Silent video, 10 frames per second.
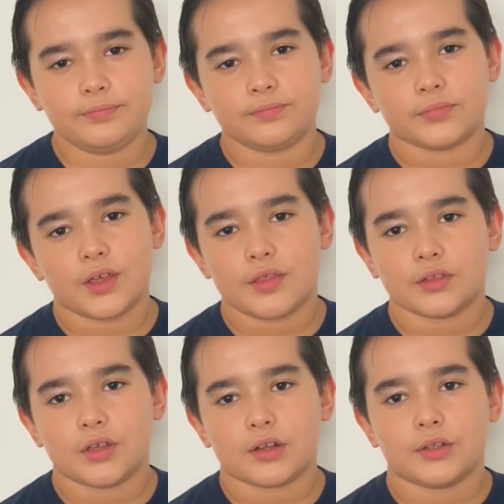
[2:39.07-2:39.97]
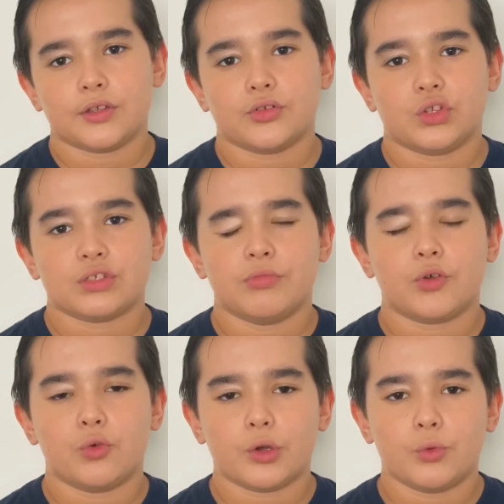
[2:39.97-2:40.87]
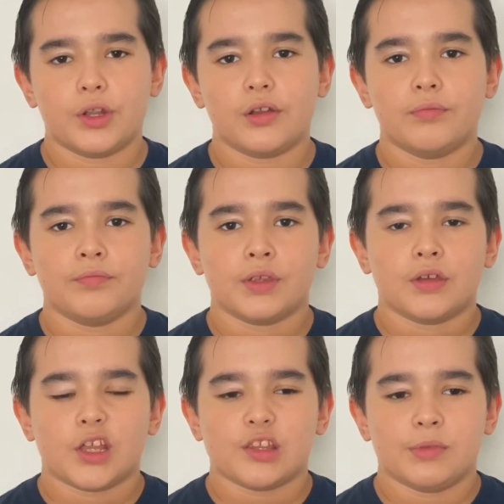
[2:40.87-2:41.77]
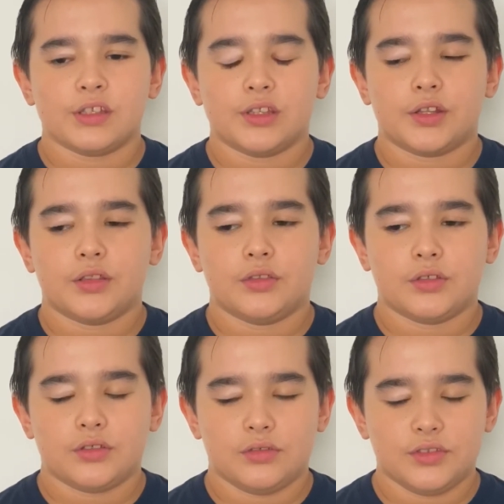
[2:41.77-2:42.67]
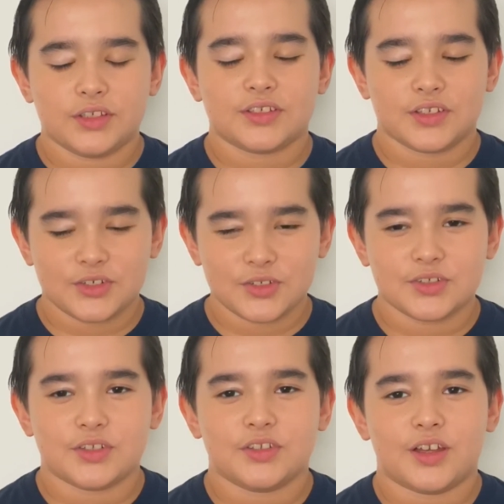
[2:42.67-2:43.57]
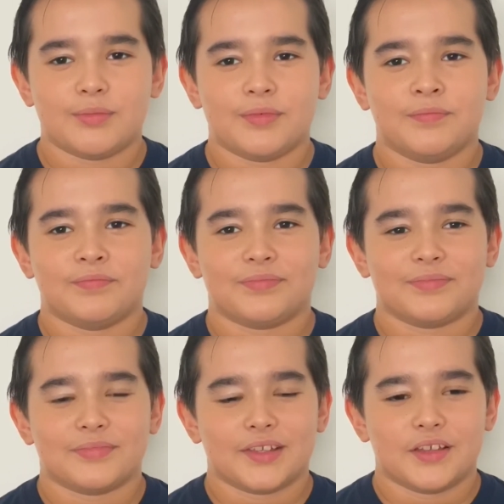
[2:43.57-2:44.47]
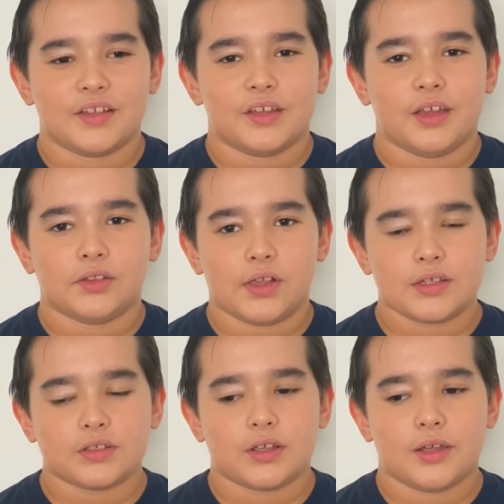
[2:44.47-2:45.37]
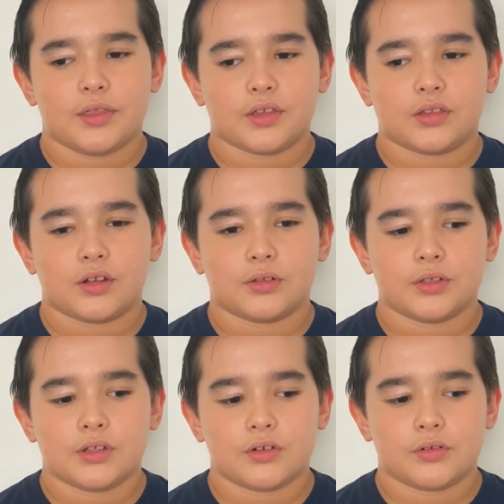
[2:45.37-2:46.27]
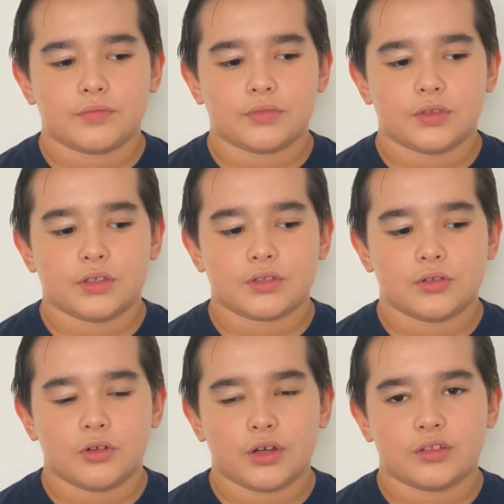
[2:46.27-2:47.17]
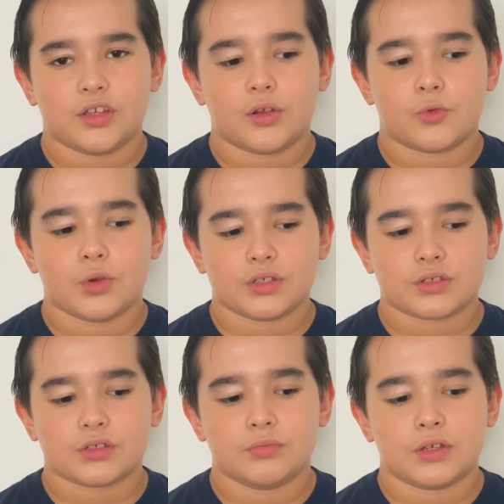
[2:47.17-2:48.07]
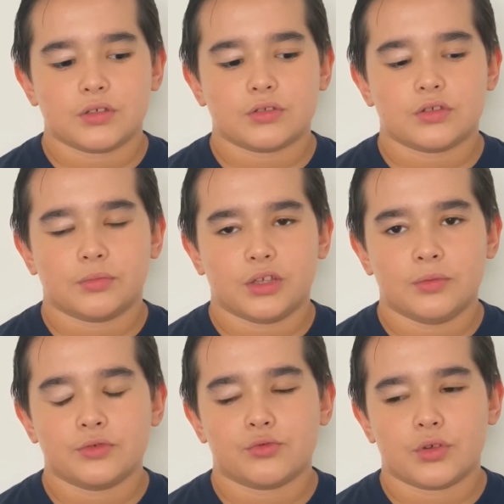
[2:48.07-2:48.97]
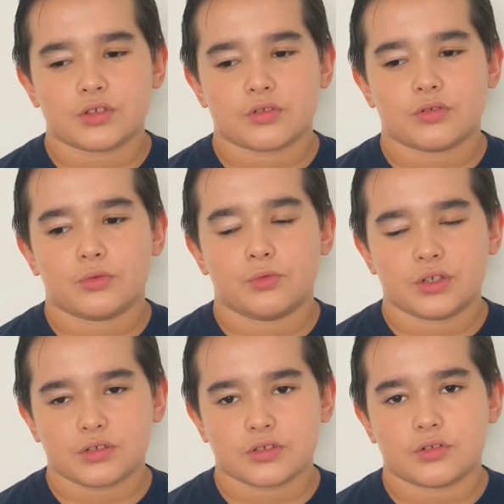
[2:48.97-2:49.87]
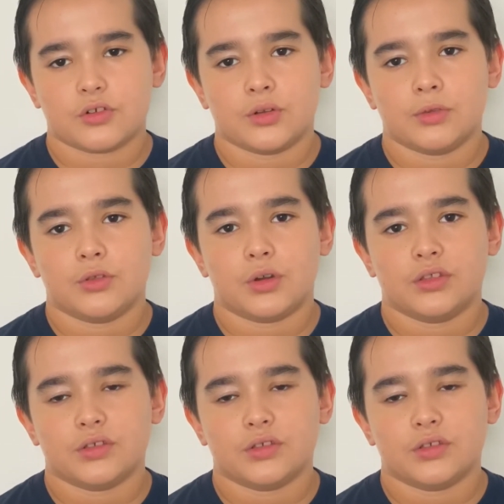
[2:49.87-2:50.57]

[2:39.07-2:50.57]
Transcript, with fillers: I think that a leader needs to be quick-witted to make the, the decisions in time. And lastly, I think that a leader needs to know how to take risks because sometimes risk, risks are going to be the right